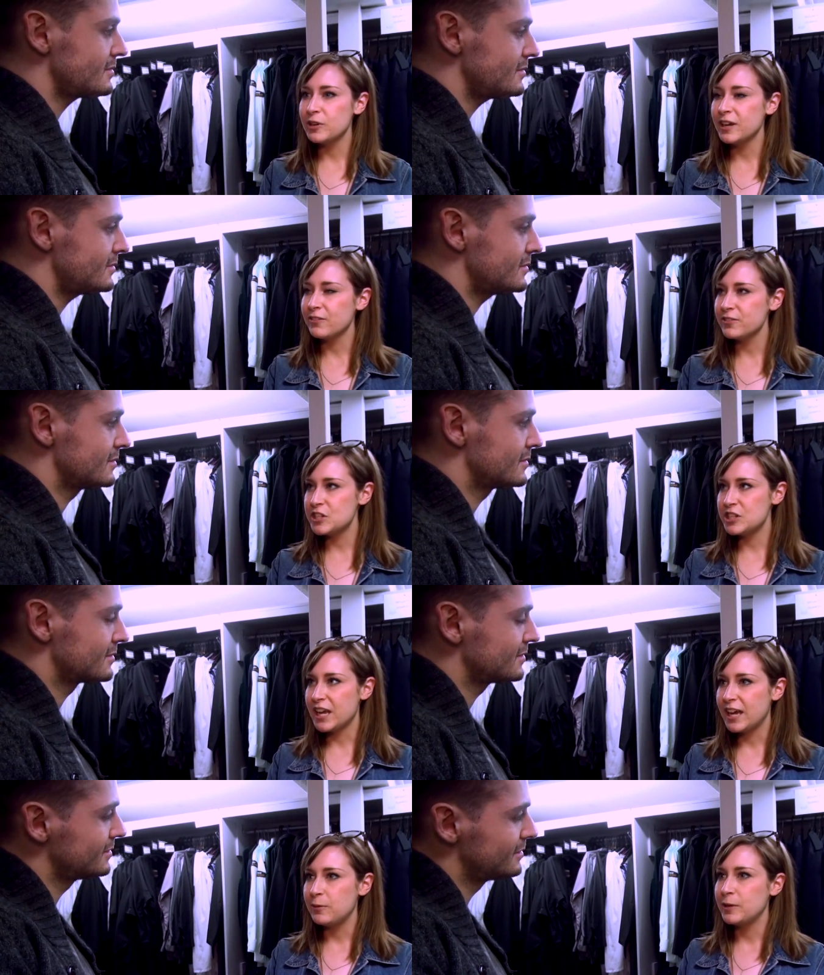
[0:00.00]
Speaker 1: On an average
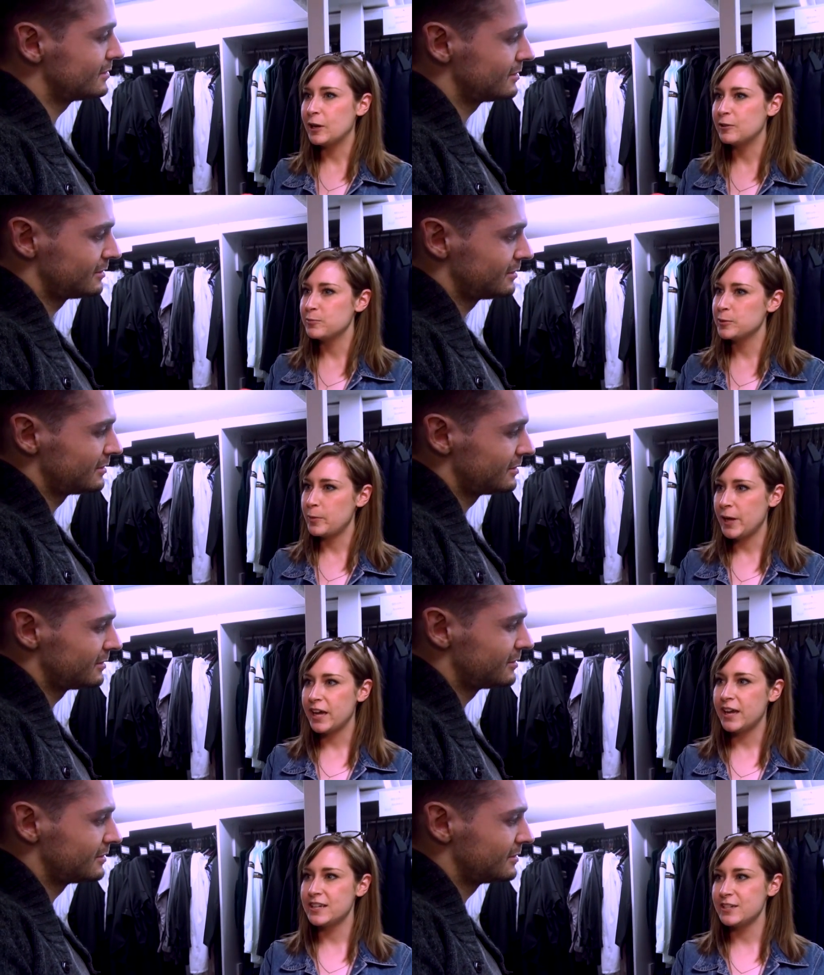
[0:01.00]
day, we kind of
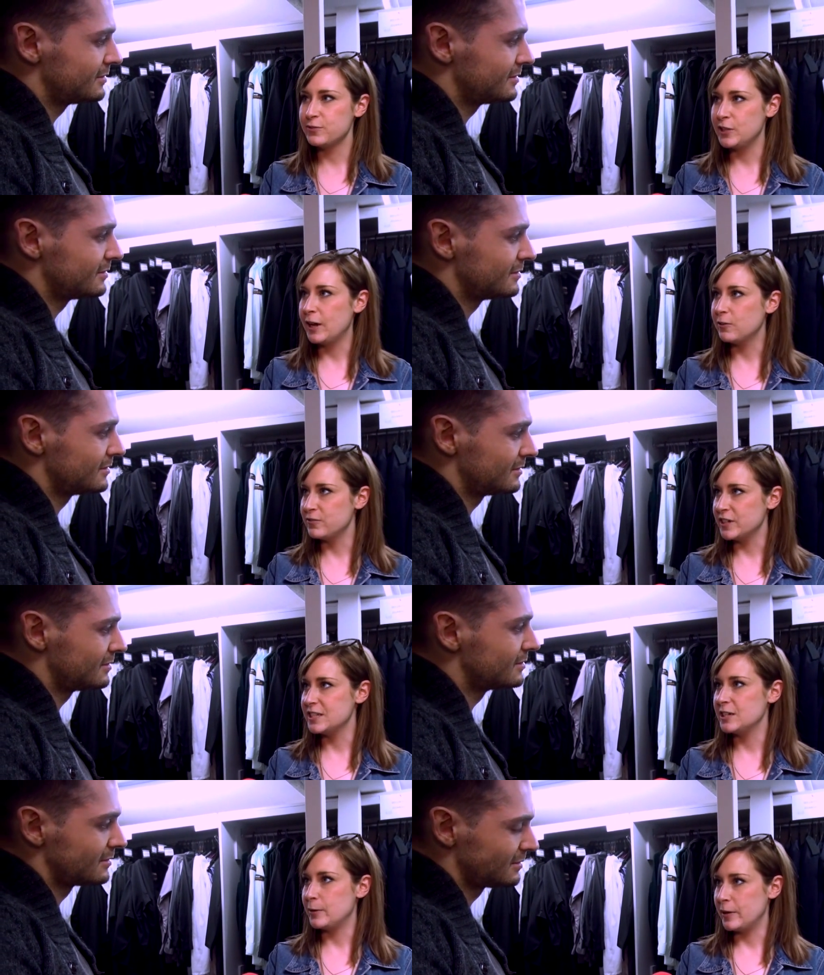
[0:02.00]
prepare different
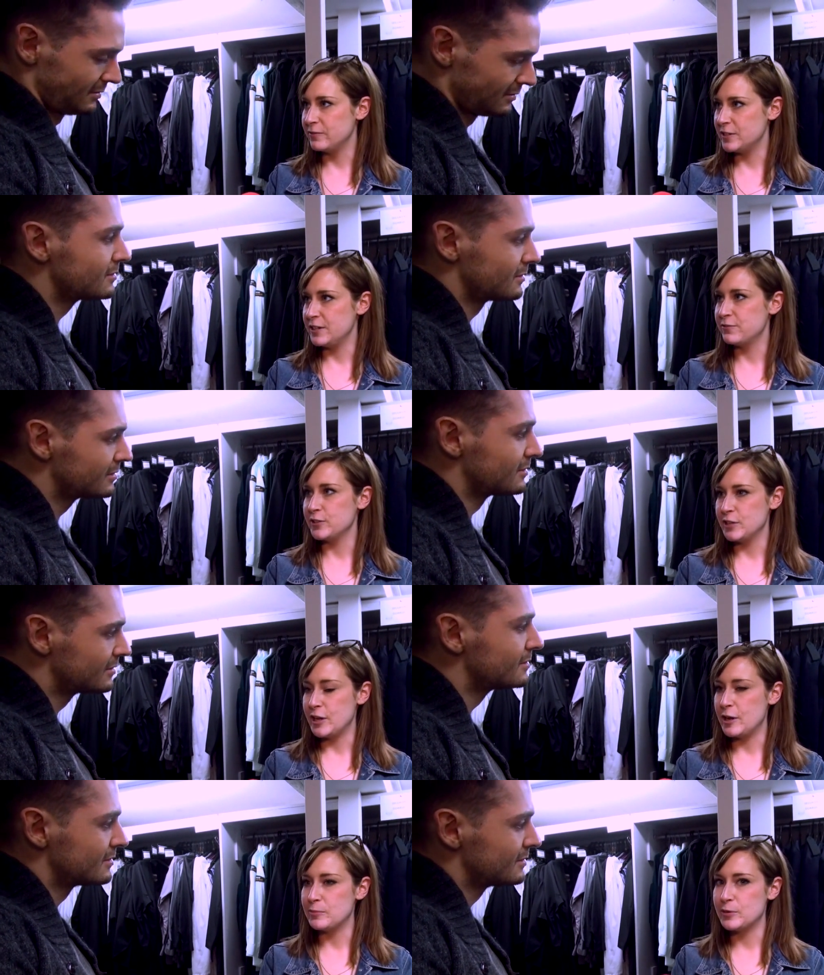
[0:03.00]
outfits to go out for different
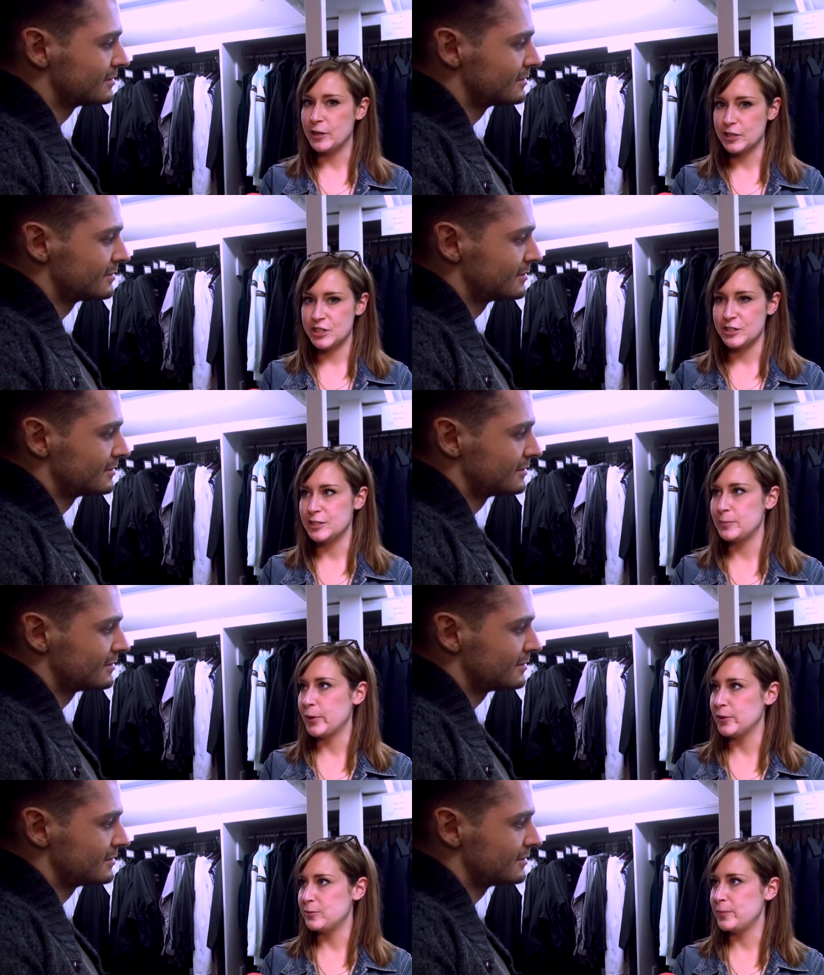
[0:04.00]
um, productions,
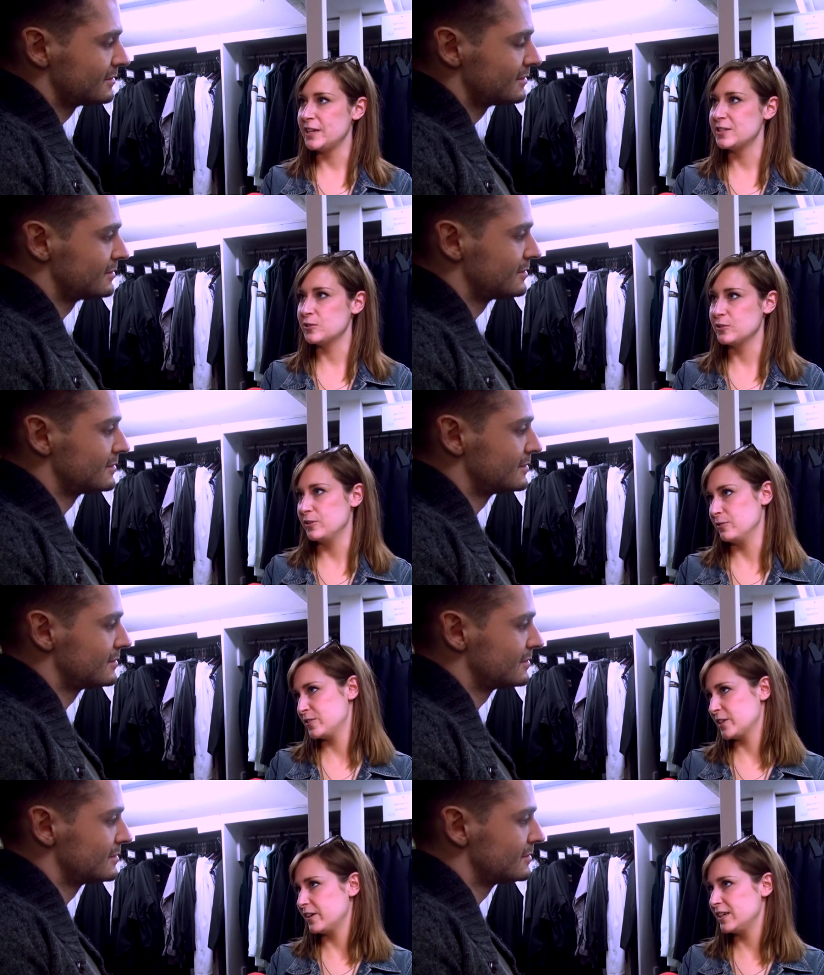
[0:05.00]
both based on and off
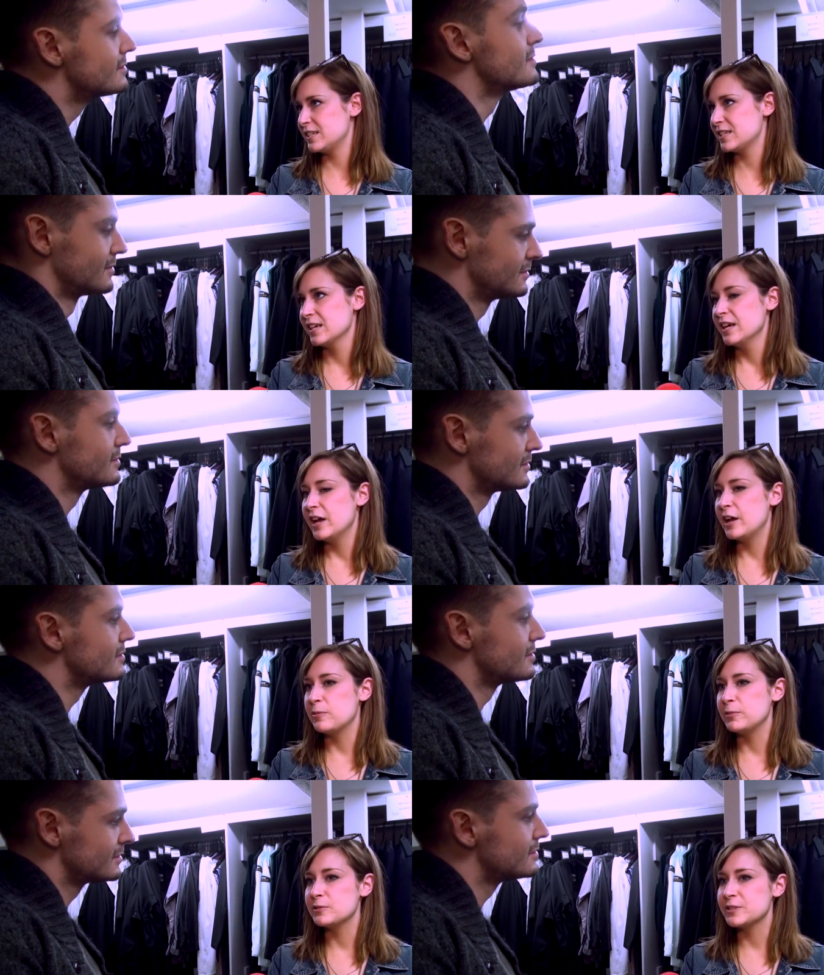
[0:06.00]
site.
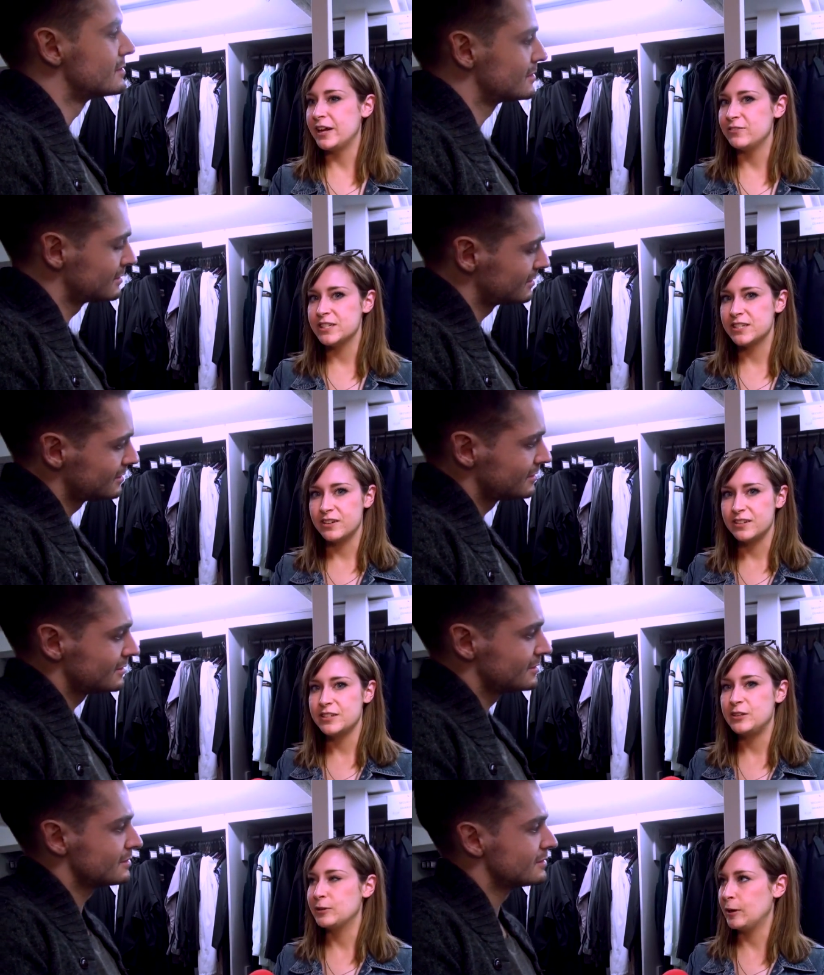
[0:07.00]
Um, we also have designers
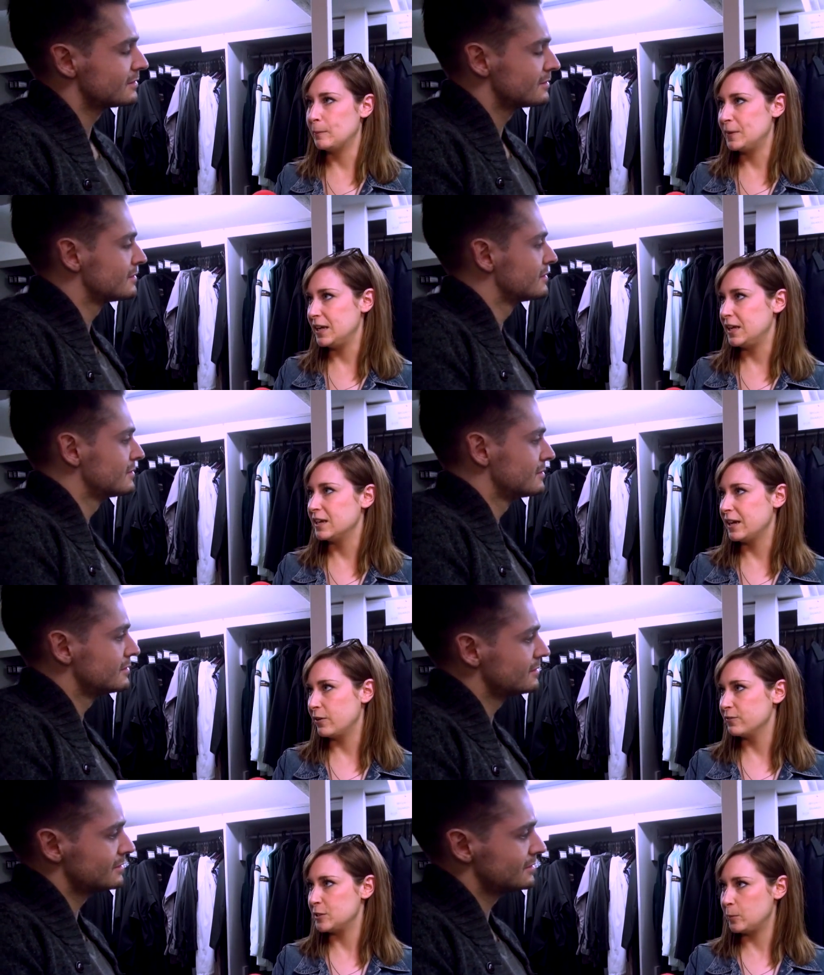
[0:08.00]
who come in and
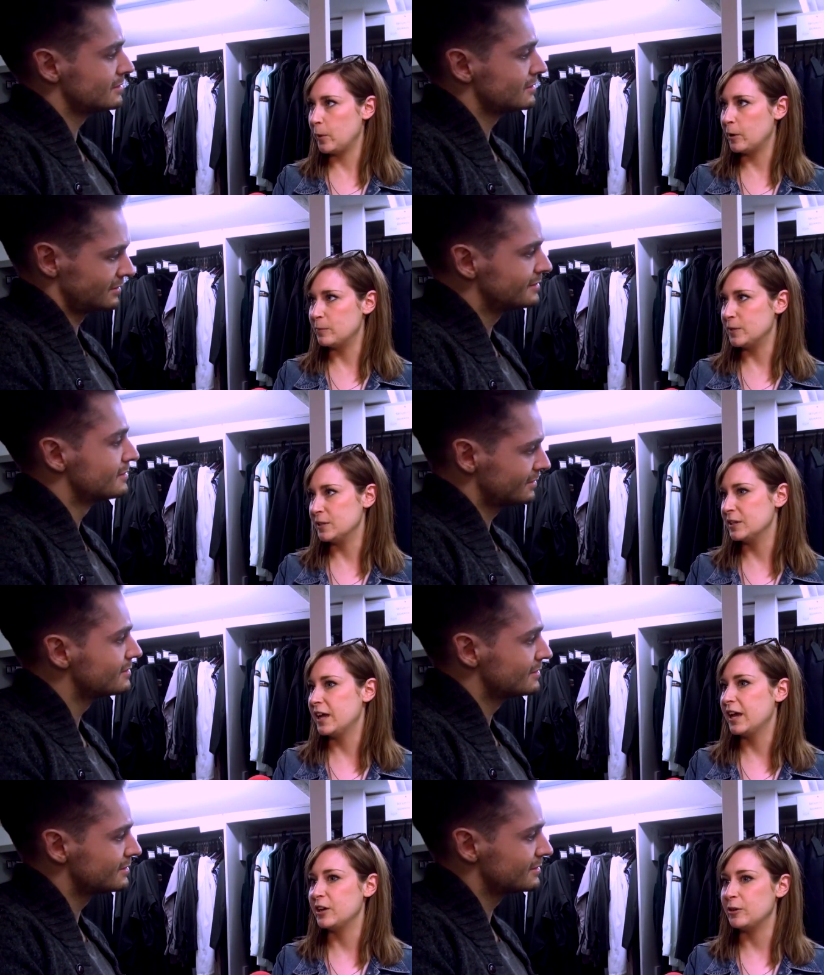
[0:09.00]
out of the department
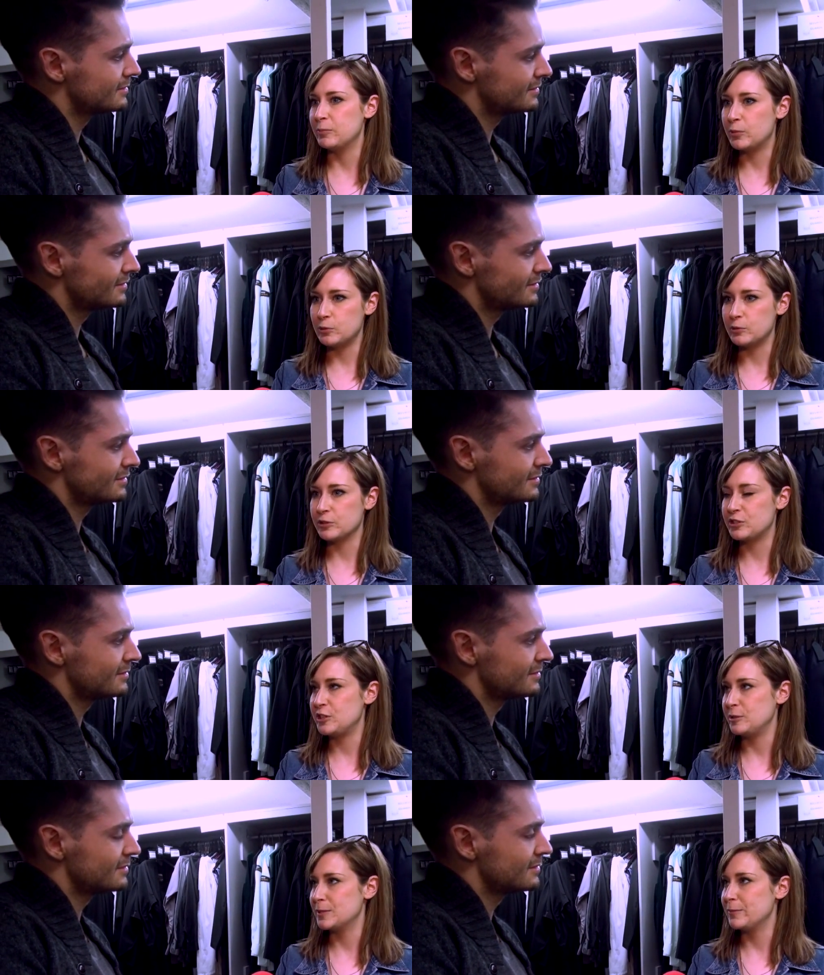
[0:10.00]
and um, pull
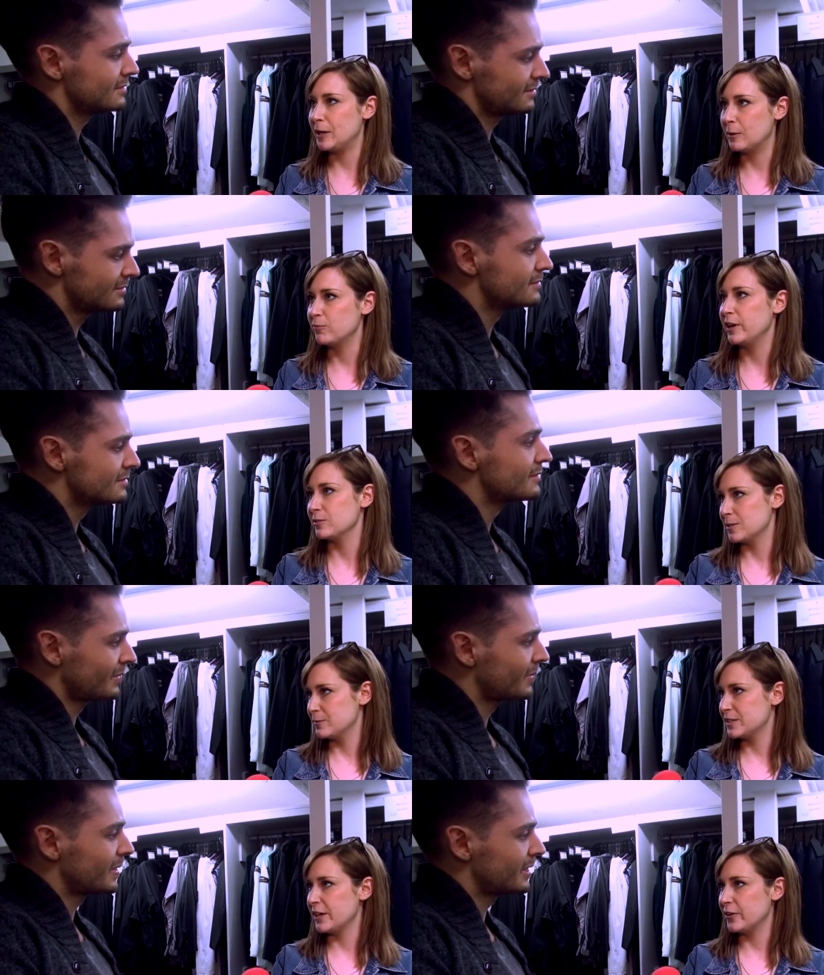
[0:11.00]
costumes and make up rails
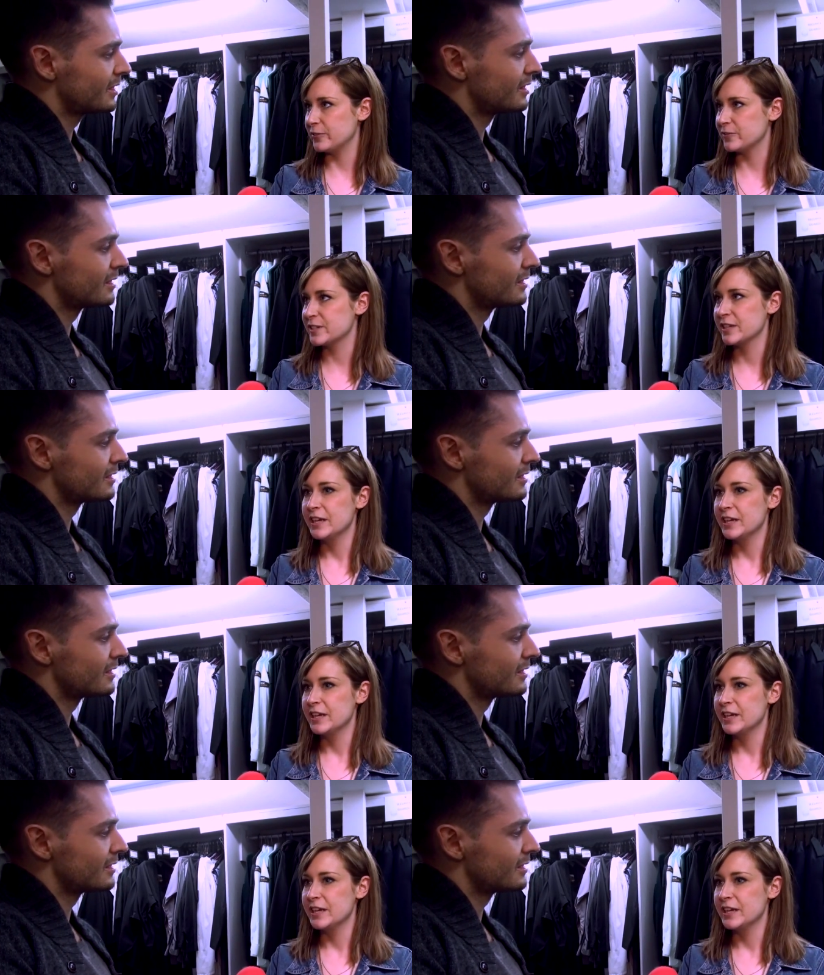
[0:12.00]
themselves.